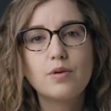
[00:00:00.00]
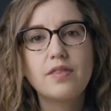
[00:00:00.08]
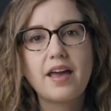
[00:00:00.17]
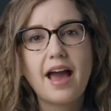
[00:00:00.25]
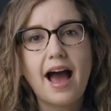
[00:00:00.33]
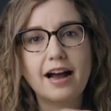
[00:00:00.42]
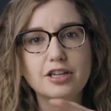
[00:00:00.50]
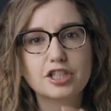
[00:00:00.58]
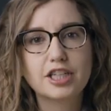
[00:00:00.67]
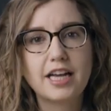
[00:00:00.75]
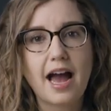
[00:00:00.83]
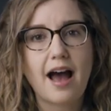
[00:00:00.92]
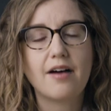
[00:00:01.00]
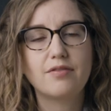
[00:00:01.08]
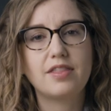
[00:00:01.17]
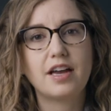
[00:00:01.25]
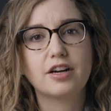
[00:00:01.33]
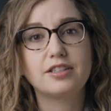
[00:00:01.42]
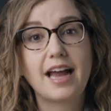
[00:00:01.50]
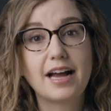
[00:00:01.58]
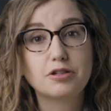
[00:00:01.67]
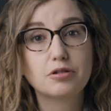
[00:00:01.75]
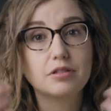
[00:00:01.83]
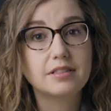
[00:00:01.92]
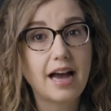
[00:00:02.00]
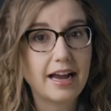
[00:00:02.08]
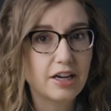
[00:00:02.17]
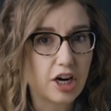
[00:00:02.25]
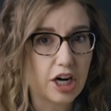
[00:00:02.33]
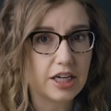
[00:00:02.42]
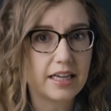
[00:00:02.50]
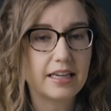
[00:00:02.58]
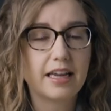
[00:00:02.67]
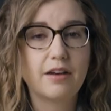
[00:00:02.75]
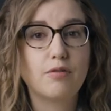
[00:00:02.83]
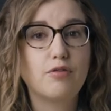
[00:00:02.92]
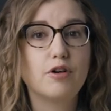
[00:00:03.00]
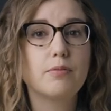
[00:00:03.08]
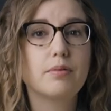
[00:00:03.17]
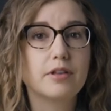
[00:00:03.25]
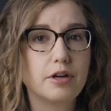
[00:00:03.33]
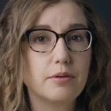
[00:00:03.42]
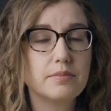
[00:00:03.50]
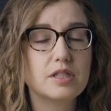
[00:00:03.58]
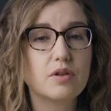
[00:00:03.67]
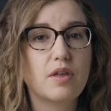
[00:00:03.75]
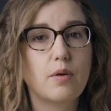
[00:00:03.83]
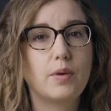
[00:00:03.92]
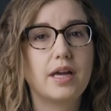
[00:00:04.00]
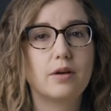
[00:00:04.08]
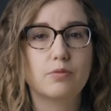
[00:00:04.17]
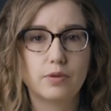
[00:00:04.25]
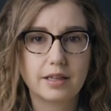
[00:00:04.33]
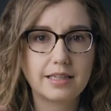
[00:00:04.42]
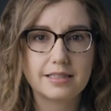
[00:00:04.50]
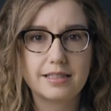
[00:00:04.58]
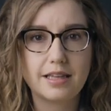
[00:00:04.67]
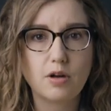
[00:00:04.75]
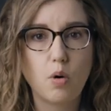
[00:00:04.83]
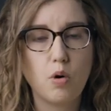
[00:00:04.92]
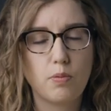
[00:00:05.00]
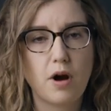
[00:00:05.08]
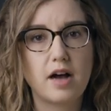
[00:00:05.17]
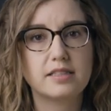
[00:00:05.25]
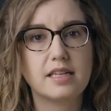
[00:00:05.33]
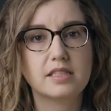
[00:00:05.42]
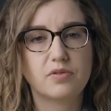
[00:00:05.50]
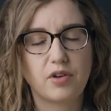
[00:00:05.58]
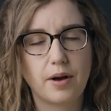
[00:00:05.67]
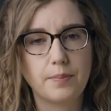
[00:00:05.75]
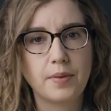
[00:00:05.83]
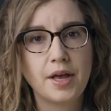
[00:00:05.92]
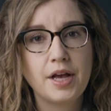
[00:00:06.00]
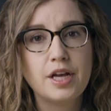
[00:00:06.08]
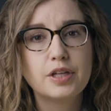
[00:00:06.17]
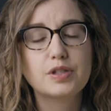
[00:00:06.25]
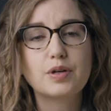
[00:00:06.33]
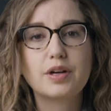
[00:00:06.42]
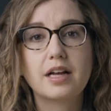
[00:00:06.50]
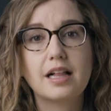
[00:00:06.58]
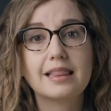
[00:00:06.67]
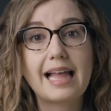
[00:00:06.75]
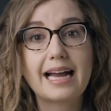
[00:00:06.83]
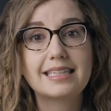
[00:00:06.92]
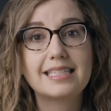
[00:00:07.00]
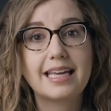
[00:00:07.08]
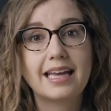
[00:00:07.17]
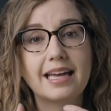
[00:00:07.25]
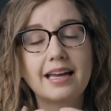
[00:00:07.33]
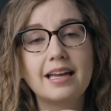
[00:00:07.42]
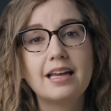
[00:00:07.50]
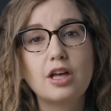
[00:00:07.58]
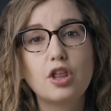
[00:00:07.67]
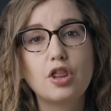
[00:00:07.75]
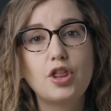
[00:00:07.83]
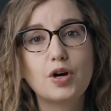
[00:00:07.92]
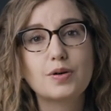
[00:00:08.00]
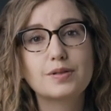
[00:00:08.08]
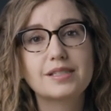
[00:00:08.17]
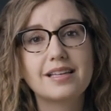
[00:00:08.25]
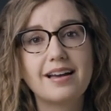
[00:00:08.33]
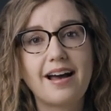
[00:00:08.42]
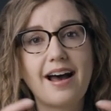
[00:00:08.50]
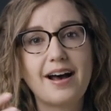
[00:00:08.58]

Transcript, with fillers: when they actually have their natural dye garden in full bloom, so that we can really see the whole process from sort of collecting those